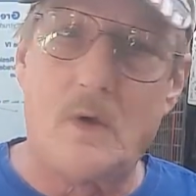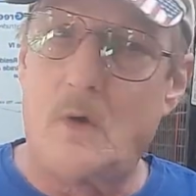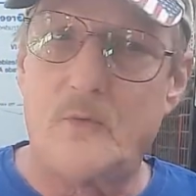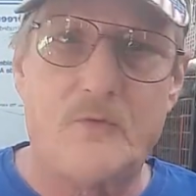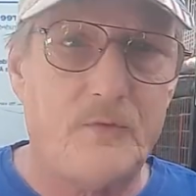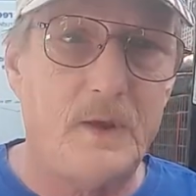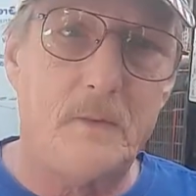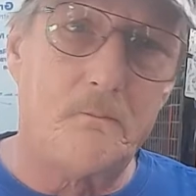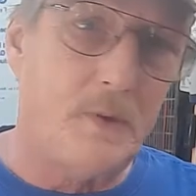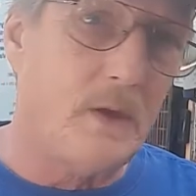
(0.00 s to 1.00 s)
goats,
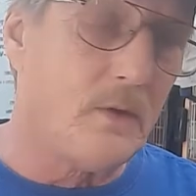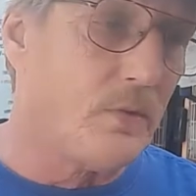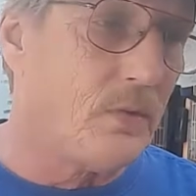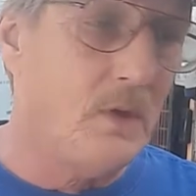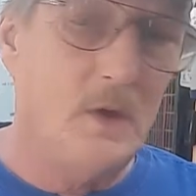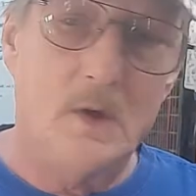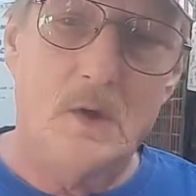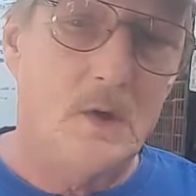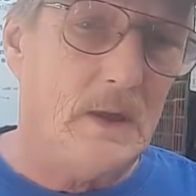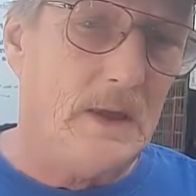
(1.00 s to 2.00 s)
sheep, pigs,
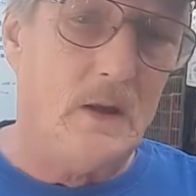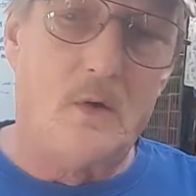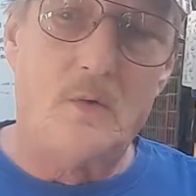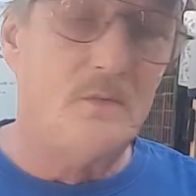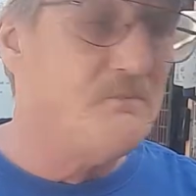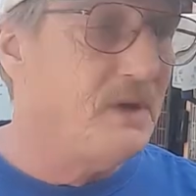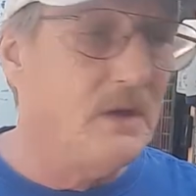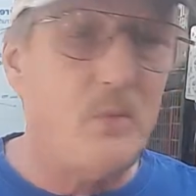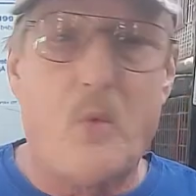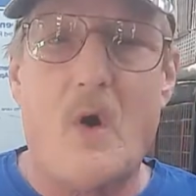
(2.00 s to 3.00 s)
you know,
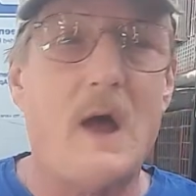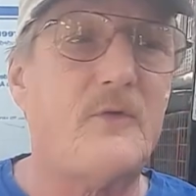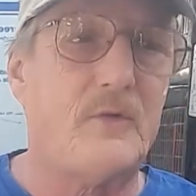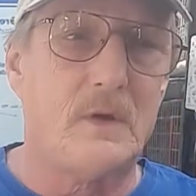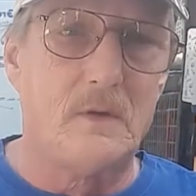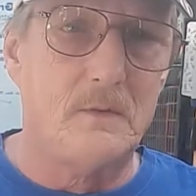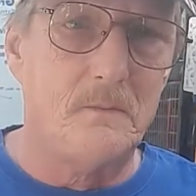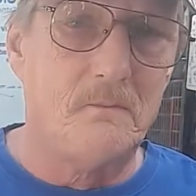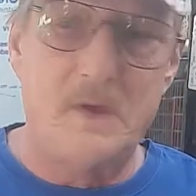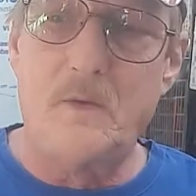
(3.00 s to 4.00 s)
be watching.
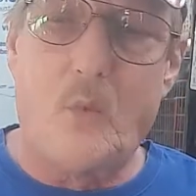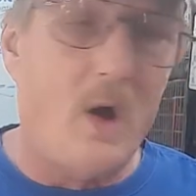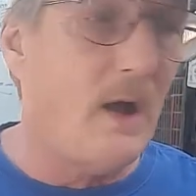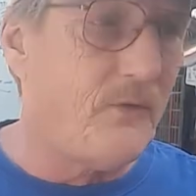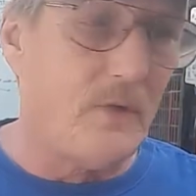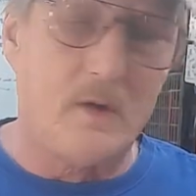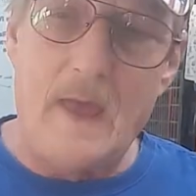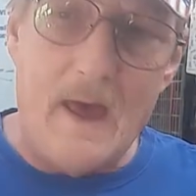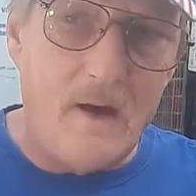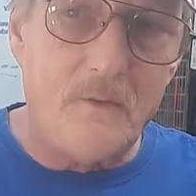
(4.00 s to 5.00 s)
Be watching.
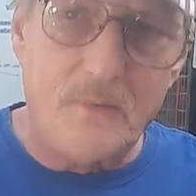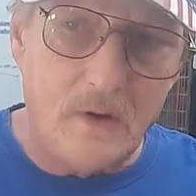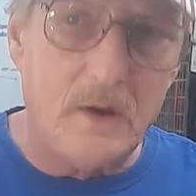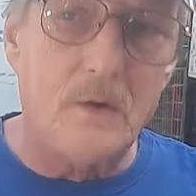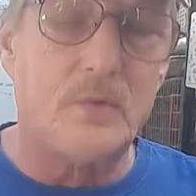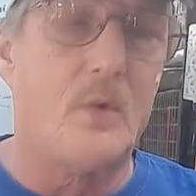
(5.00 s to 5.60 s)
Have your ears